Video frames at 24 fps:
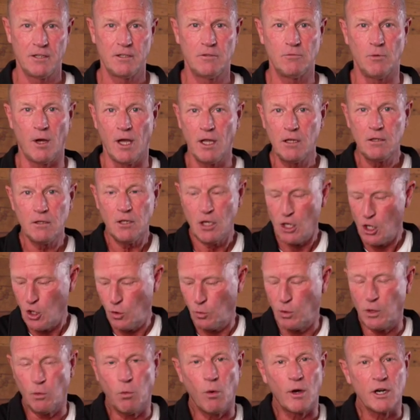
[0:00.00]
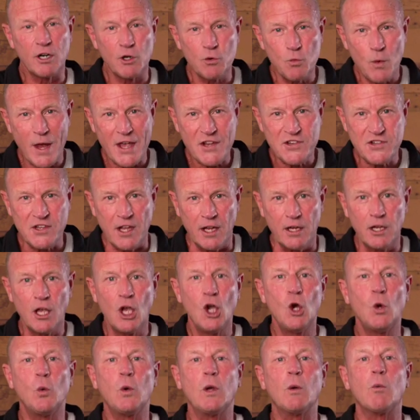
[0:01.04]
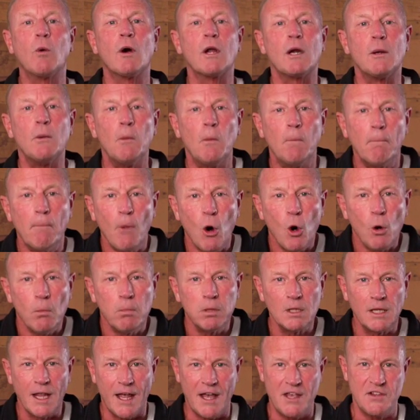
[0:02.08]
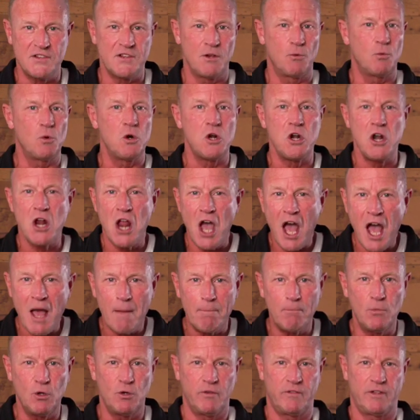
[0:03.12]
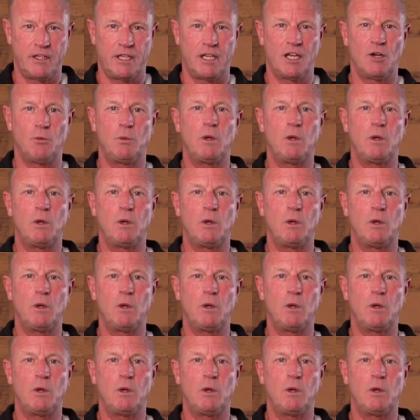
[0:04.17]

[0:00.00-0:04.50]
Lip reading: Well, we want to rest it. We want to immobilize it. We're not moving it.